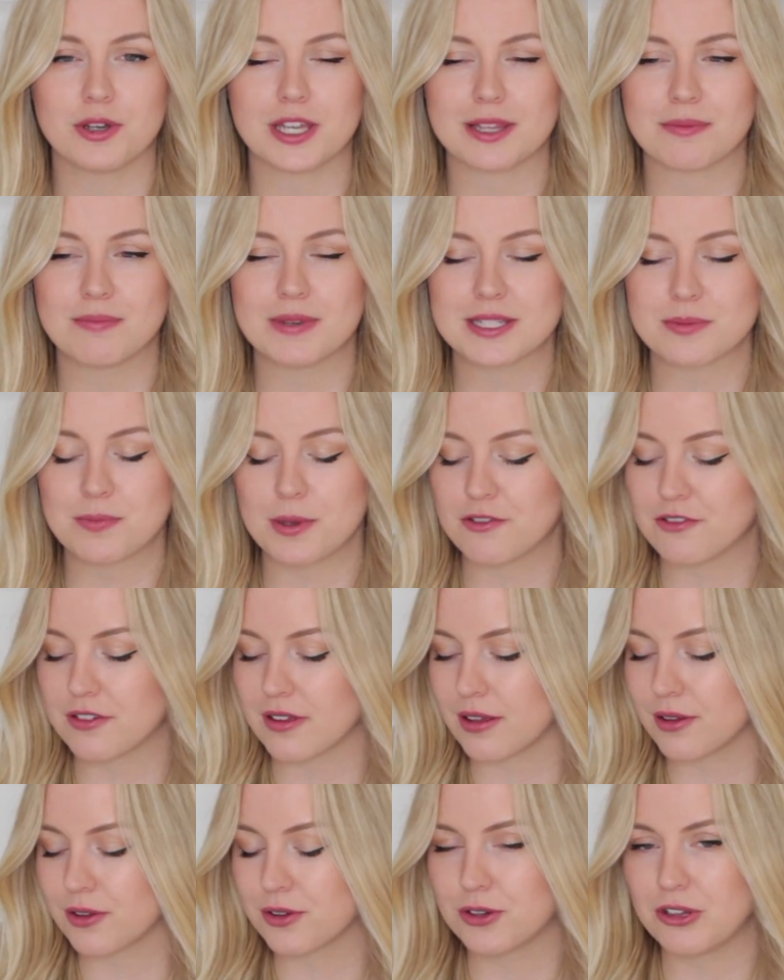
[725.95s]
It makes me
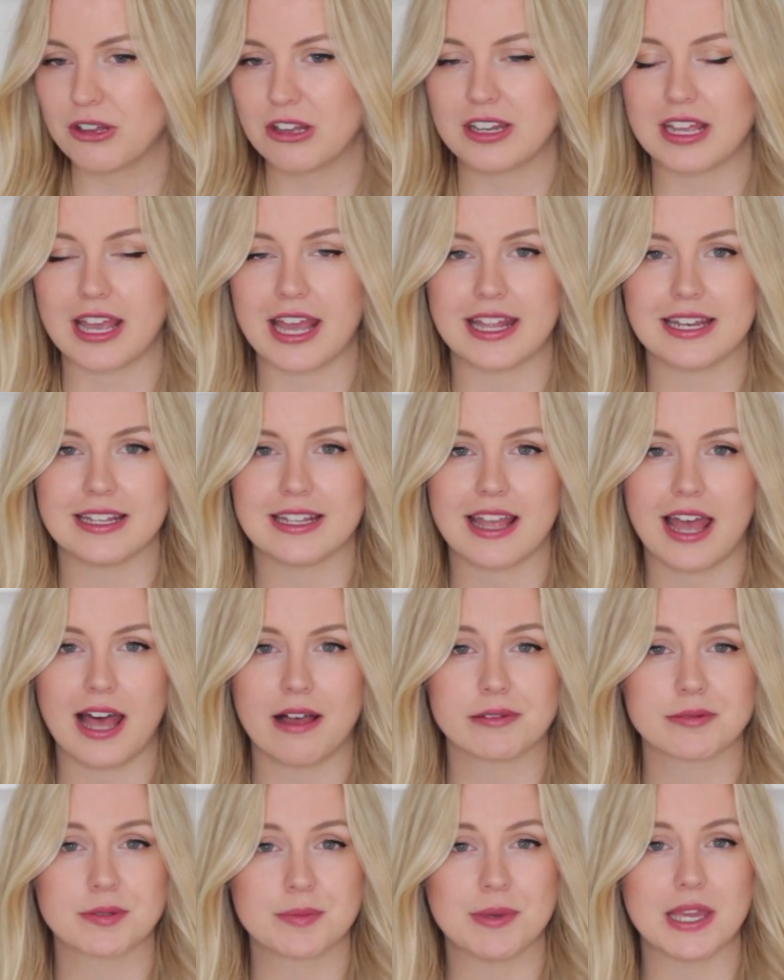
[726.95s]
feel good and it
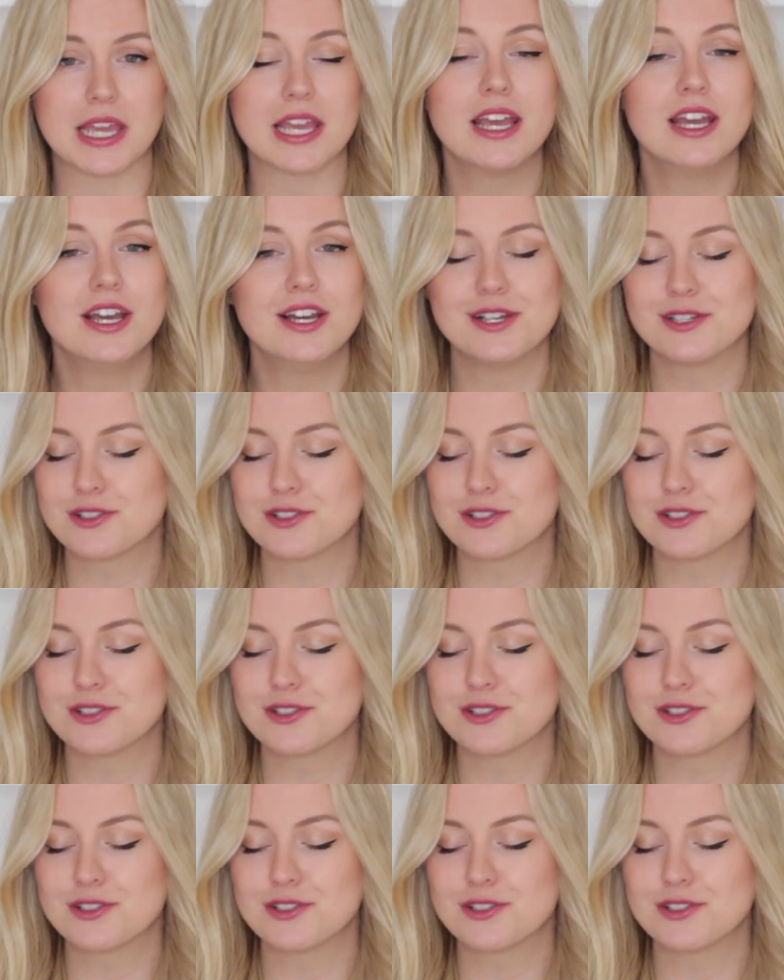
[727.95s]
helps me